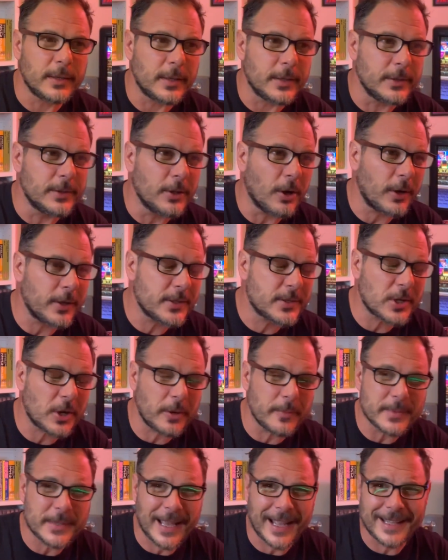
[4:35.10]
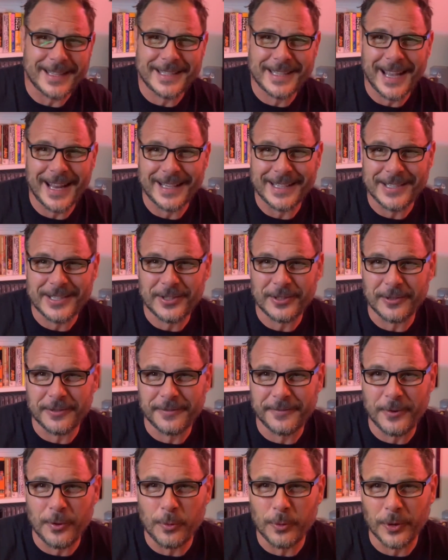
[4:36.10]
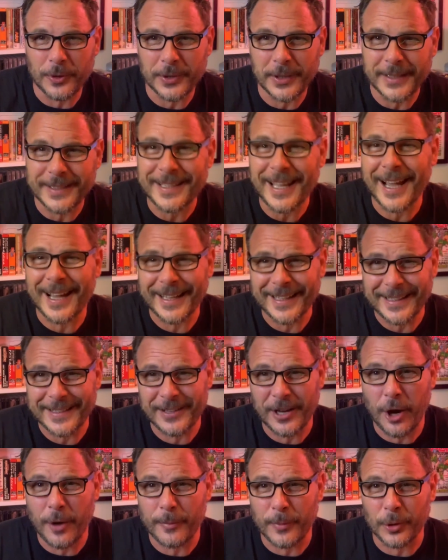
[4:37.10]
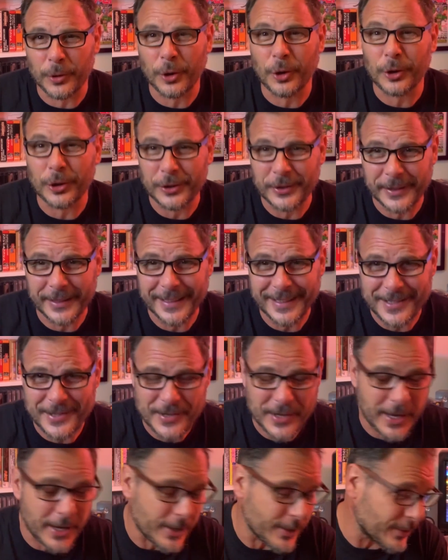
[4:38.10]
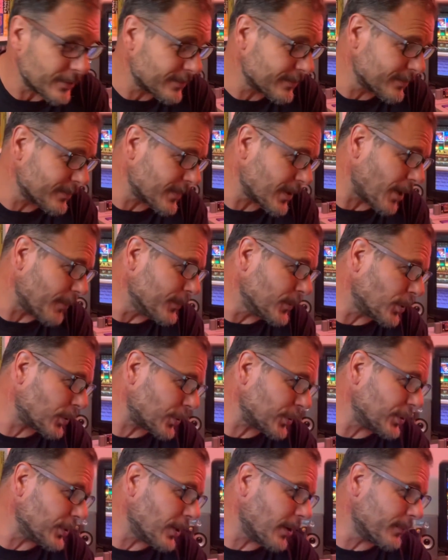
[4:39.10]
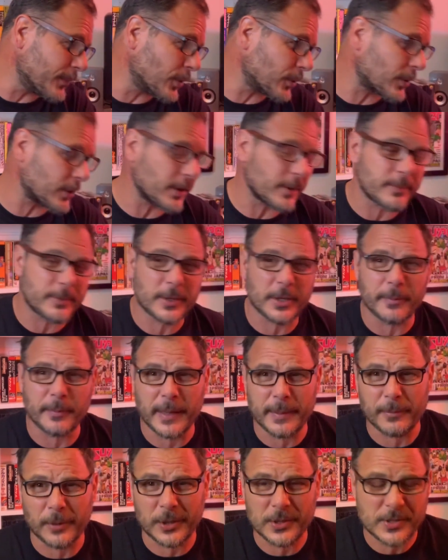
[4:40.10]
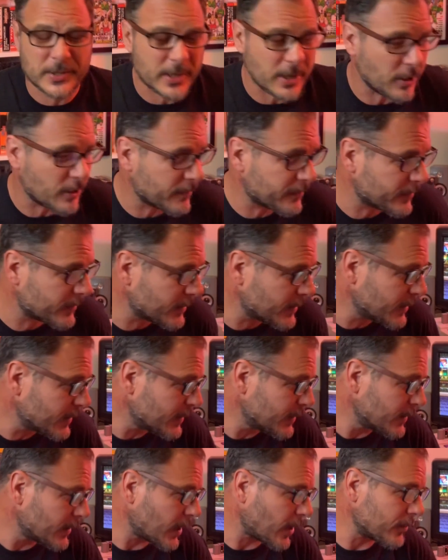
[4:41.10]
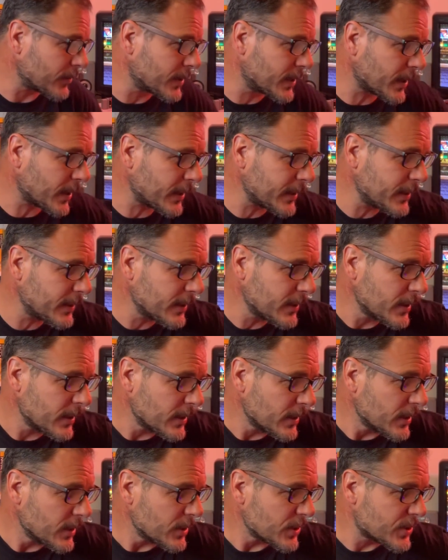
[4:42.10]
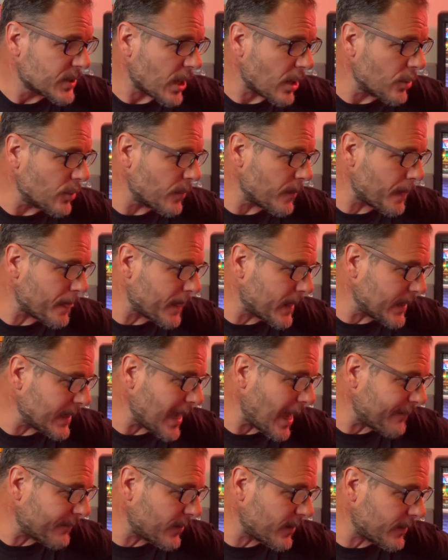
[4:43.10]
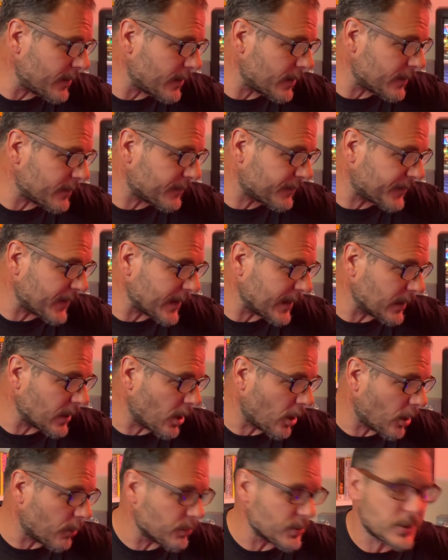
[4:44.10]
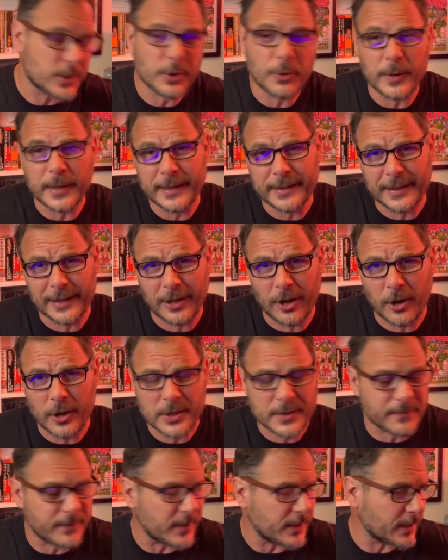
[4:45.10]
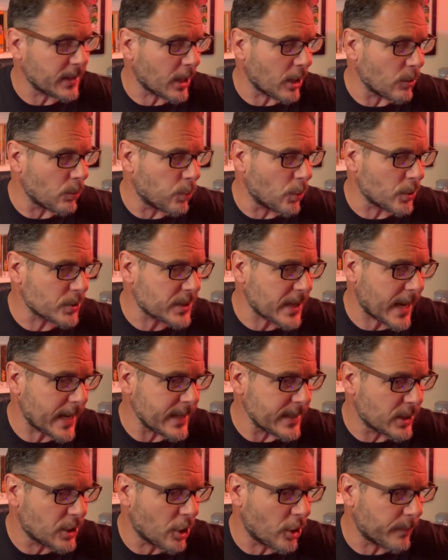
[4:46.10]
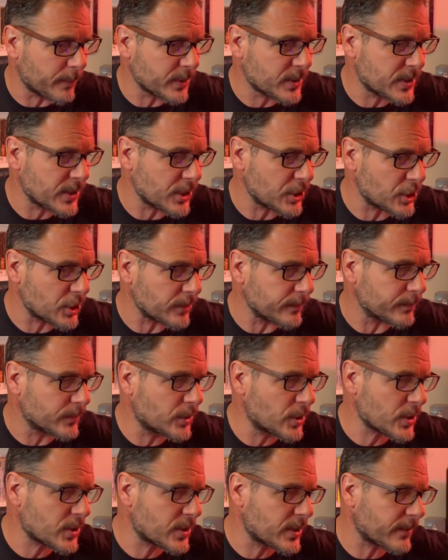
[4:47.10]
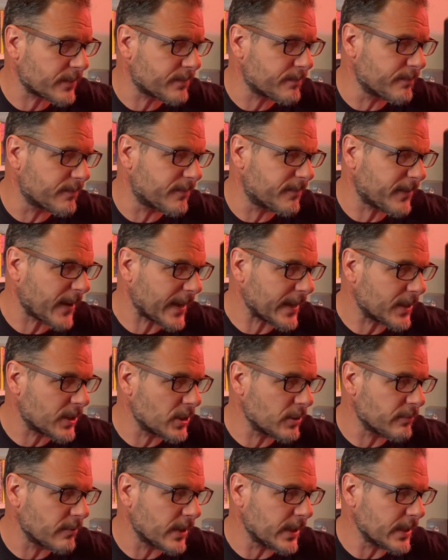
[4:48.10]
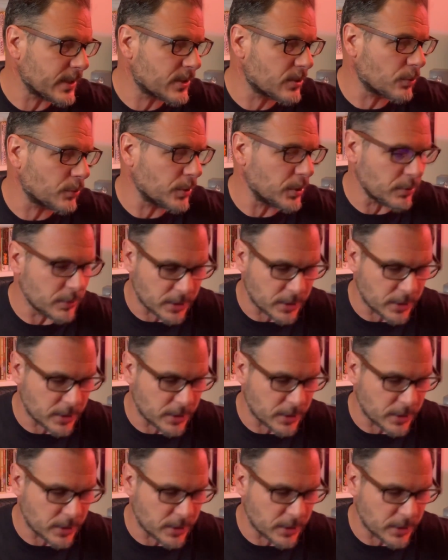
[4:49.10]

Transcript: 9 times out of 10, it's going to fall on a day that I'm on holiday. So I'm not going to commit myself, okay? So the other thing I was doing in the last video was a competition. Just a thank you really to all you